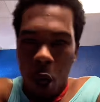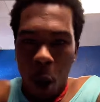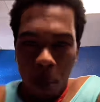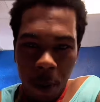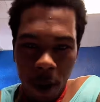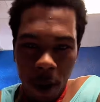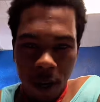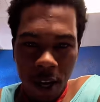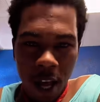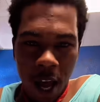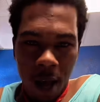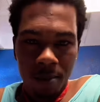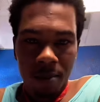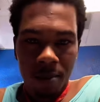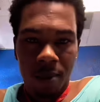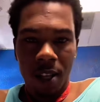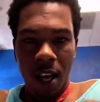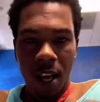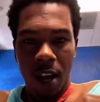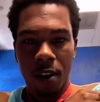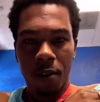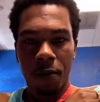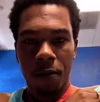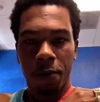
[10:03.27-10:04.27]
Big up your damn
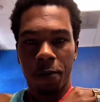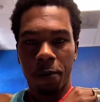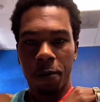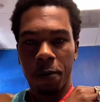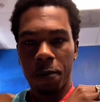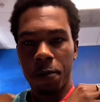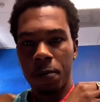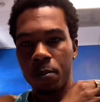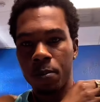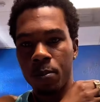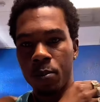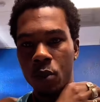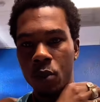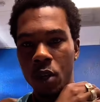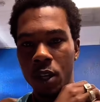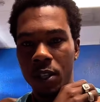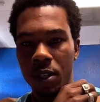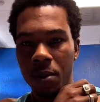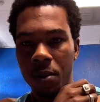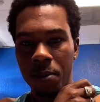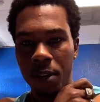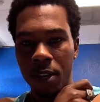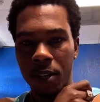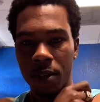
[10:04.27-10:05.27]
self.
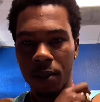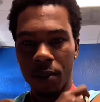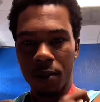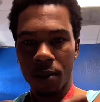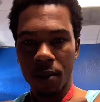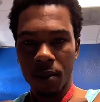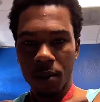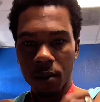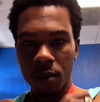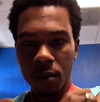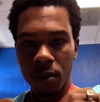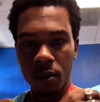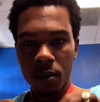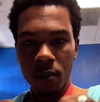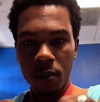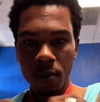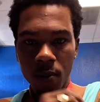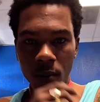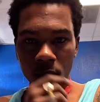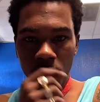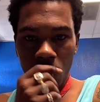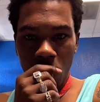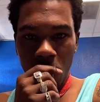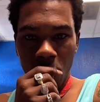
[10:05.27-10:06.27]
You see me?
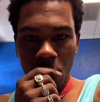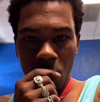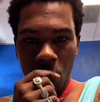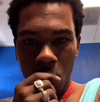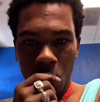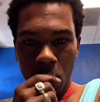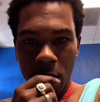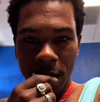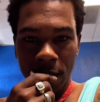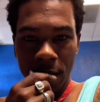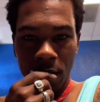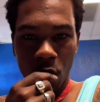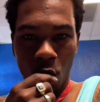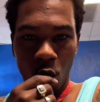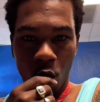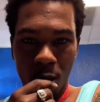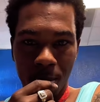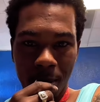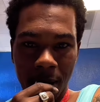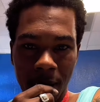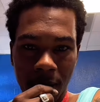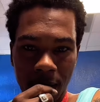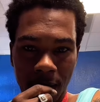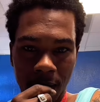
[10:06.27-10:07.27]
Queen
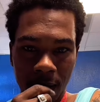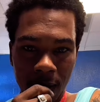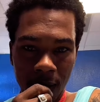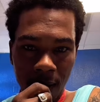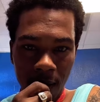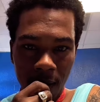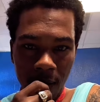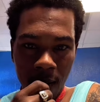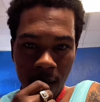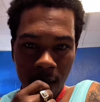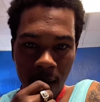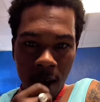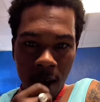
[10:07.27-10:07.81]
soul bless.